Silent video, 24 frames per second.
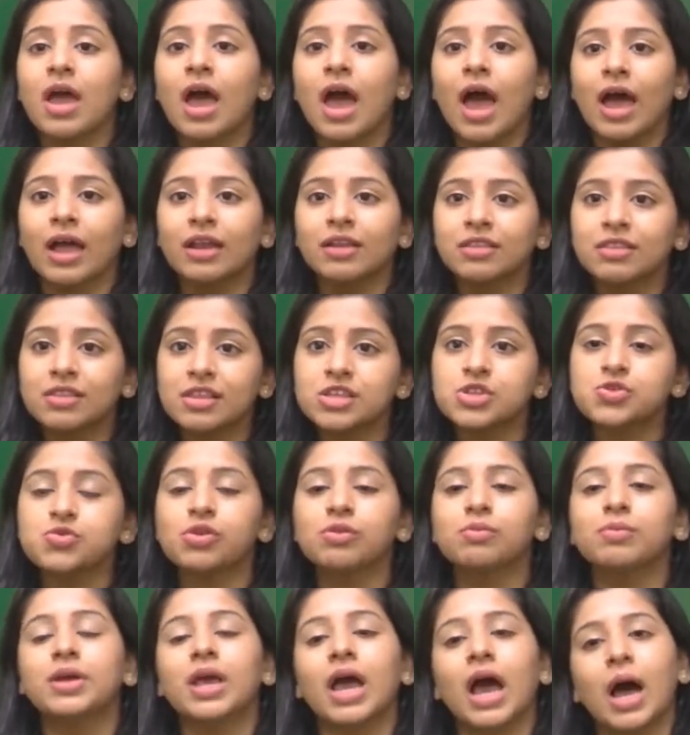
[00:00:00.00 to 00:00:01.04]
and this will
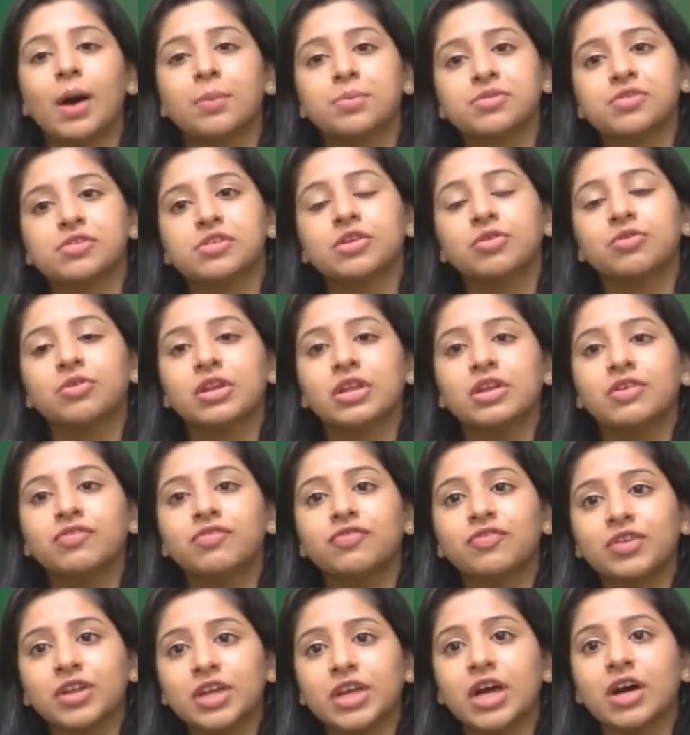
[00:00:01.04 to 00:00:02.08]
be absolutely free,